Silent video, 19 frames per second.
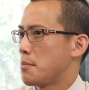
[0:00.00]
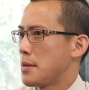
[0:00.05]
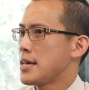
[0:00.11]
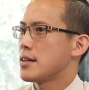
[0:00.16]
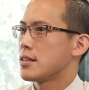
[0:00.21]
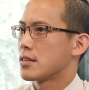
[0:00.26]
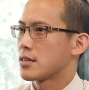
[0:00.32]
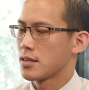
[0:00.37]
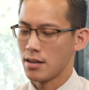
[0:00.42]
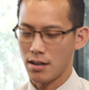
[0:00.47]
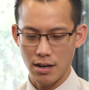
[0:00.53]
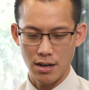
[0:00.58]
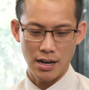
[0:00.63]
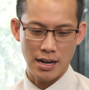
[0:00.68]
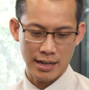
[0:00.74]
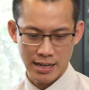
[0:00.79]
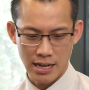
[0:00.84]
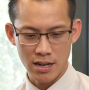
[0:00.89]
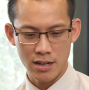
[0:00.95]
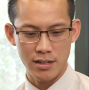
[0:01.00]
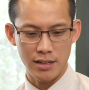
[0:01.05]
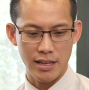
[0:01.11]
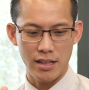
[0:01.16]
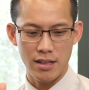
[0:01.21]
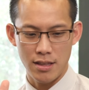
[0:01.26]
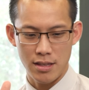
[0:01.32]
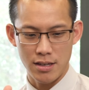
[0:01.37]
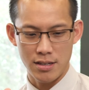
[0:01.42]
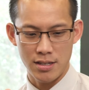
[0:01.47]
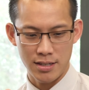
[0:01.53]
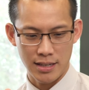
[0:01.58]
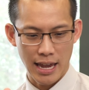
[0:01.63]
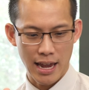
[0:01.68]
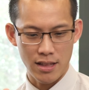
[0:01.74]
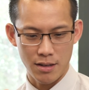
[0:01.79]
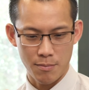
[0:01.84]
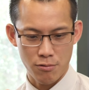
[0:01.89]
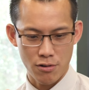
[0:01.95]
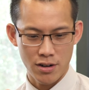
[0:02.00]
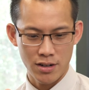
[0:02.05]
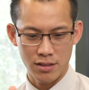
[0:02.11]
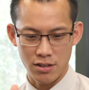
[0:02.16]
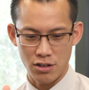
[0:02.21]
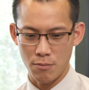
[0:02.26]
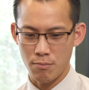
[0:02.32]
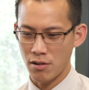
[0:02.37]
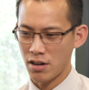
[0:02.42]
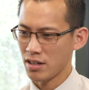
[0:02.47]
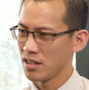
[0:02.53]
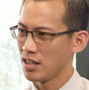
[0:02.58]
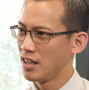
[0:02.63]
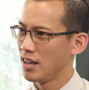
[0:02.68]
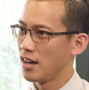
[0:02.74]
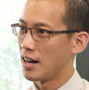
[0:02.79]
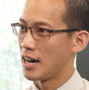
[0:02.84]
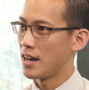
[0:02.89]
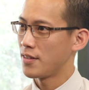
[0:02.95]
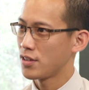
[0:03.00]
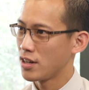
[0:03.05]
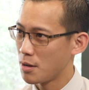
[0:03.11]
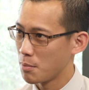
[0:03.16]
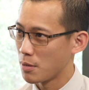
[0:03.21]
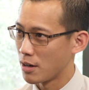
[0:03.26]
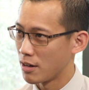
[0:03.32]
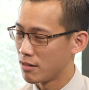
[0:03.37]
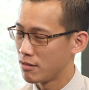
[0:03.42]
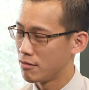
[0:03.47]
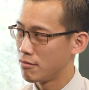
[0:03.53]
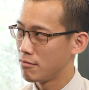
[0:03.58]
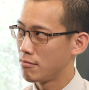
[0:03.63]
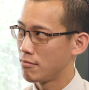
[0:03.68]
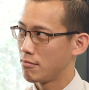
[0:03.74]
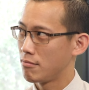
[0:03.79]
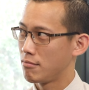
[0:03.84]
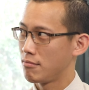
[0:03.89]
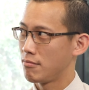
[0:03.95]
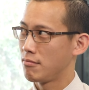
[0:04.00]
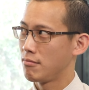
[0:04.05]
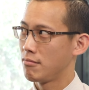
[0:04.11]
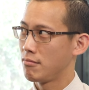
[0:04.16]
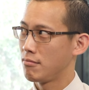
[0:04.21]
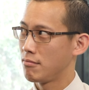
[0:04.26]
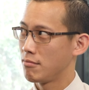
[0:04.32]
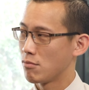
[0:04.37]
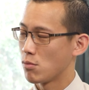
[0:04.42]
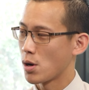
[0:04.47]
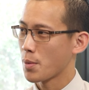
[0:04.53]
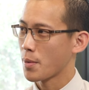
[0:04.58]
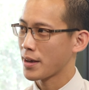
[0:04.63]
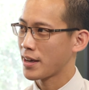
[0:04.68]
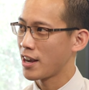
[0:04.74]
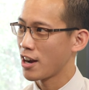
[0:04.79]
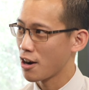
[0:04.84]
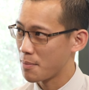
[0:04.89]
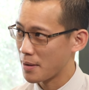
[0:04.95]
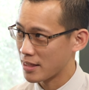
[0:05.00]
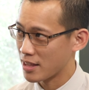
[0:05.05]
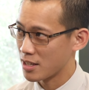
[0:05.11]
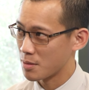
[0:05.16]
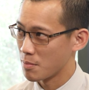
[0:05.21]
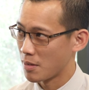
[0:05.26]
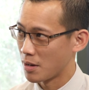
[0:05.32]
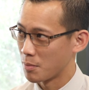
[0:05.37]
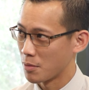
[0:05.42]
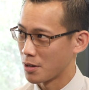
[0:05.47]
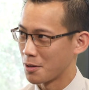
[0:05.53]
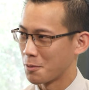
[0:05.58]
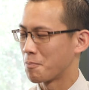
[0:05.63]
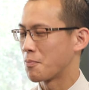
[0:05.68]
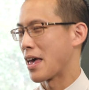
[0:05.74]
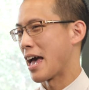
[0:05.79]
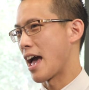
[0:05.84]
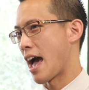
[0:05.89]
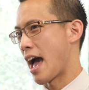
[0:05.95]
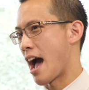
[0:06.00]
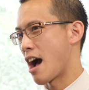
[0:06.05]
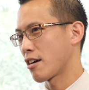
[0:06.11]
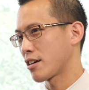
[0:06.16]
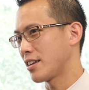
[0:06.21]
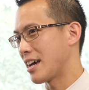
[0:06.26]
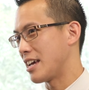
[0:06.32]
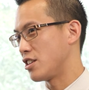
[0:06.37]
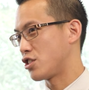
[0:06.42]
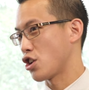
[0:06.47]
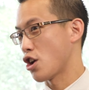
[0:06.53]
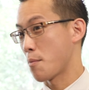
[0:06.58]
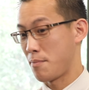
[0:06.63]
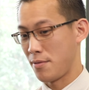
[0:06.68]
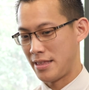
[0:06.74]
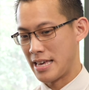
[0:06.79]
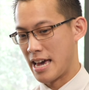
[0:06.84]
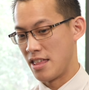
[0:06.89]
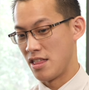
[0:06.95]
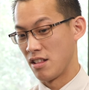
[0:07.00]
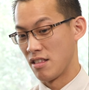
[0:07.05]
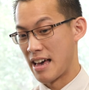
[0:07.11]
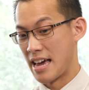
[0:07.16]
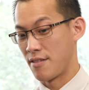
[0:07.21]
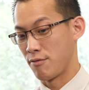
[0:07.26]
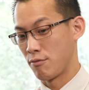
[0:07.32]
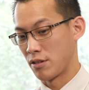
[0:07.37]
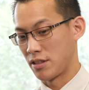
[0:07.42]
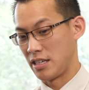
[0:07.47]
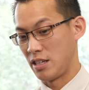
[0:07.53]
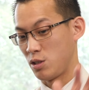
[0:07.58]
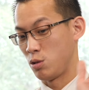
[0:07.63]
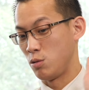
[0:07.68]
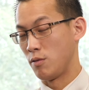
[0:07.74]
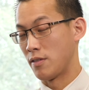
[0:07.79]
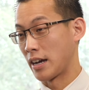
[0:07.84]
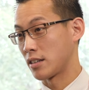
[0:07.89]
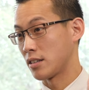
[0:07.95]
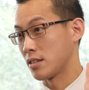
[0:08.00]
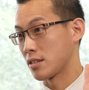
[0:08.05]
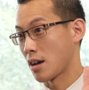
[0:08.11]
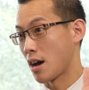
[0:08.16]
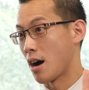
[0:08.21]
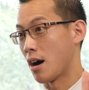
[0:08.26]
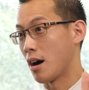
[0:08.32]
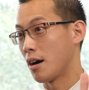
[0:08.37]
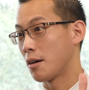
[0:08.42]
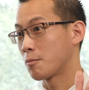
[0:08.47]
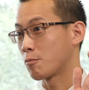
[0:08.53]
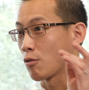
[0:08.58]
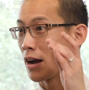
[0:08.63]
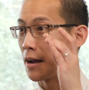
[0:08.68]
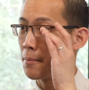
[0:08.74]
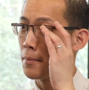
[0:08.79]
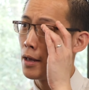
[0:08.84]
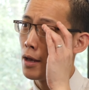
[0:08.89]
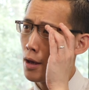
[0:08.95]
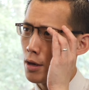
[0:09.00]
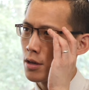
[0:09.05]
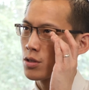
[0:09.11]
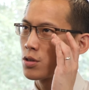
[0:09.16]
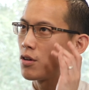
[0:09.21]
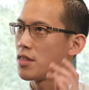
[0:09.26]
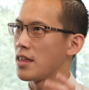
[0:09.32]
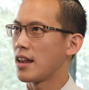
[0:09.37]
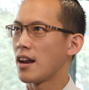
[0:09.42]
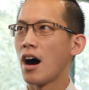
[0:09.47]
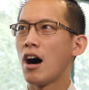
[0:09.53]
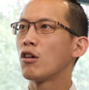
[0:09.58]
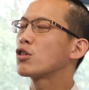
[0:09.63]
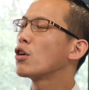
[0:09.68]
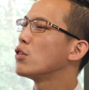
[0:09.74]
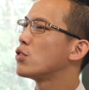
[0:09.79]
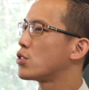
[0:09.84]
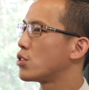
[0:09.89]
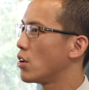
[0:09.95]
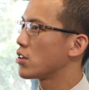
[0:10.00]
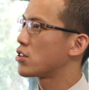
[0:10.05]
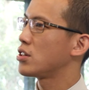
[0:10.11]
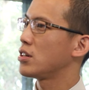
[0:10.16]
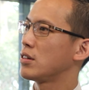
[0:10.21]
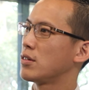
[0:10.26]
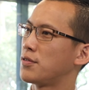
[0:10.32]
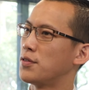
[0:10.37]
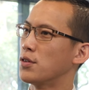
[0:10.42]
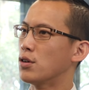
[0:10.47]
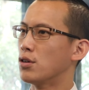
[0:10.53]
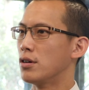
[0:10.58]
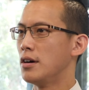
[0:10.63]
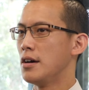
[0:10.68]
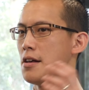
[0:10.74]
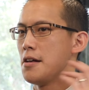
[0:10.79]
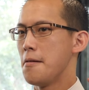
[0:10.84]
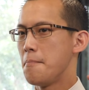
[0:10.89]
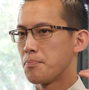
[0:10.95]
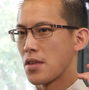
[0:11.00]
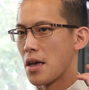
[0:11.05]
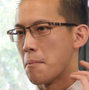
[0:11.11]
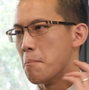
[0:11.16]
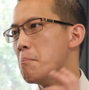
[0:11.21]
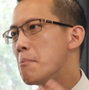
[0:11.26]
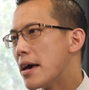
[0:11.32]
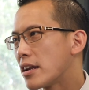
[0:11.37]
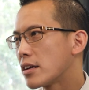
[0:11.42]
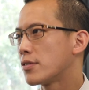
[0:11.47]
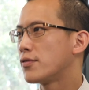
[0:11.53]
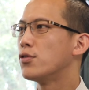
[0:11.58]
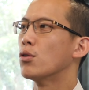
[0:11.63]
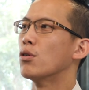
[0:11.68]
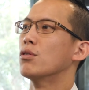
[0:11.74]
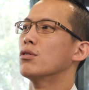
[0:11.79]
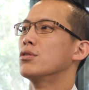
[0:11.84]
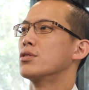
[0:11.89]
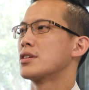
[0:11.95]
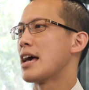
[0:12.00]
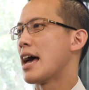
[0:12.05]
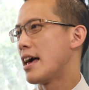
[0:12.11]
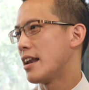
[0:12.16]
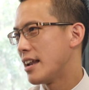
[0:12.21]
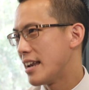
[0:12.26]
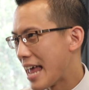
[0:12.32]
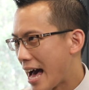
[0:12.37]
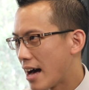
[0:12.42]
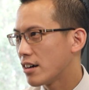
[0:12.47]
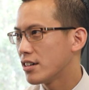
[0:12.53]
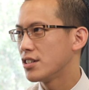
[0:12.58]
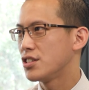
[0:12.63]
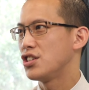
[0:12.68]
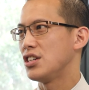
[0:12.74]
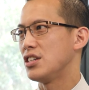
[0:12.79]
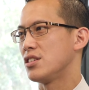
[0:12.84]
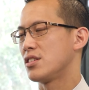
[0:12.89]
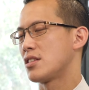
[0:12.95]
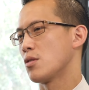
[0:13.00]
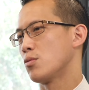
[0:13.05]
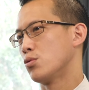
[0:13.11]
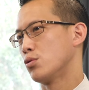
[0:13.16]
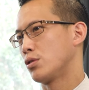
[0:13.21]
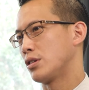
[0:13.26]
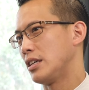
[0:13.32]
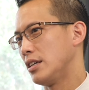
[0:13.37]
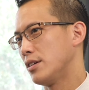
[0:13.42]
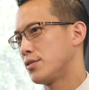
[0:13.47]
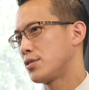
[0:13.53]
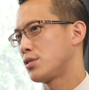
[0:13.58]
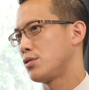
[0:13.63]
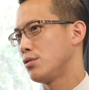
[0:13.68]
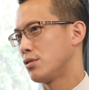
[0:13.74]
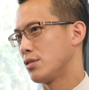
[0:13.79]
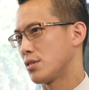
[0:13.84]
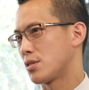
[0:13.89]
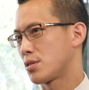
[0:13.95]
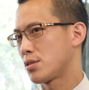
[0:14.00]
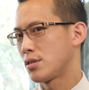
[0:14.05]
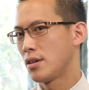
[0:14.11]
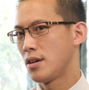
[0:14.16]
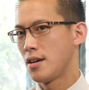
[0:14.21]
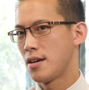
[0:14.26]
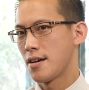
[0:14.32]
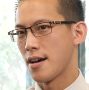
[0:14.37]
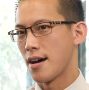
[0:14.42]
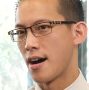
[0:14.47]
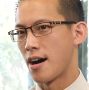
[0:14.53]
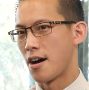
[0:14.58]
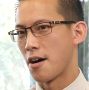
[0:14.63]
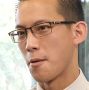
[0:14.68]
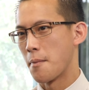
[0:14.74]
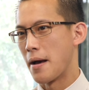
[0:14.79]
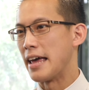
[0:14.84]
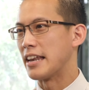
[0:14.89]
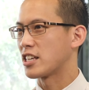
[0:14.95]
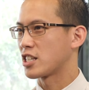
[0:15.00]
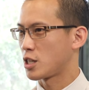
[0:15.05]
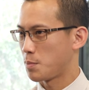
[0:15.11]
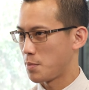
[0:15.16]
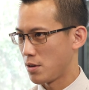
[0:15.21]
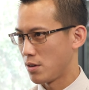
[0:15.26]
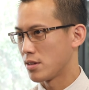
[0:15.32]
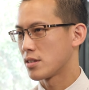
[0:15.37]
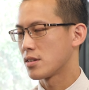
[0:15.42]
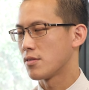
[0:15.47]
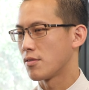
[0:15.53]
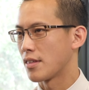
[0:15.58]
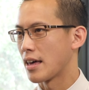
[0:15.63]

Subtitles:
means. I calculated the scalar product, the dot product. I have a number. Why do I care about this number? How can I interpret that in the light of what these 2 vectors are, right? So then I'll go searching for metaphors and analogies that will give students an experience of